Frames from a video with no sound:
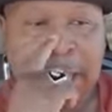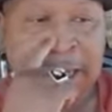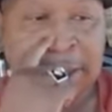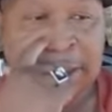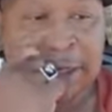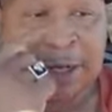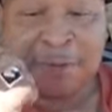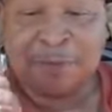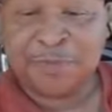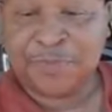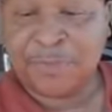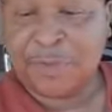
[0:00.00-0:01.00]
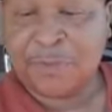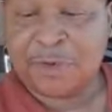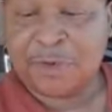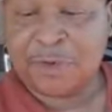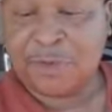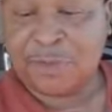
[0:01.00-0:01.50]
And I'm
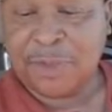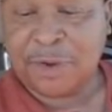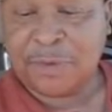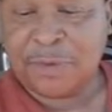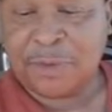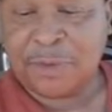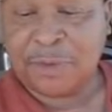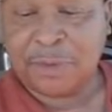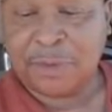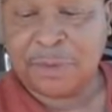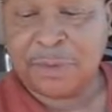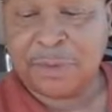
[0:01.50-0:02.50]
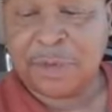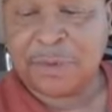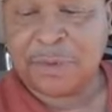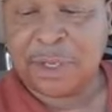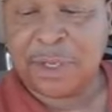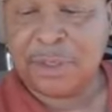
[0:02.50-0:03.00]
going to turn some air on. Is that
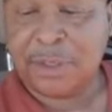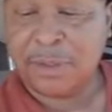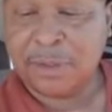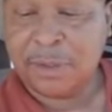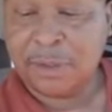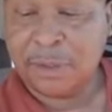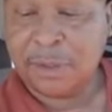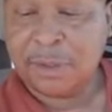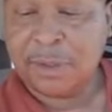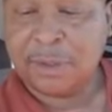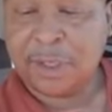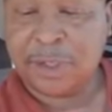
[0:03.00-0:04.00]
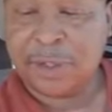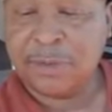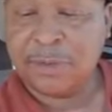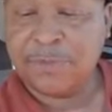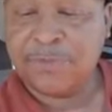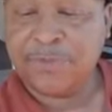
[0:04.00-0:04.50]
okay? Thank
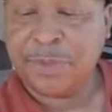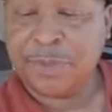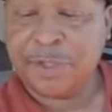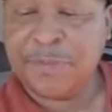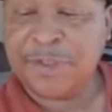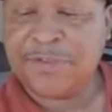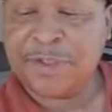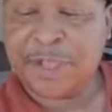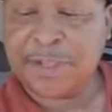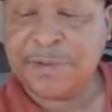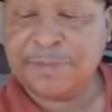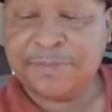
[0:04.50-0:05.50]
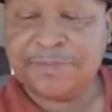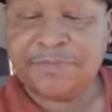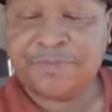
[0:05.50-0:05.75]
you. Give me a second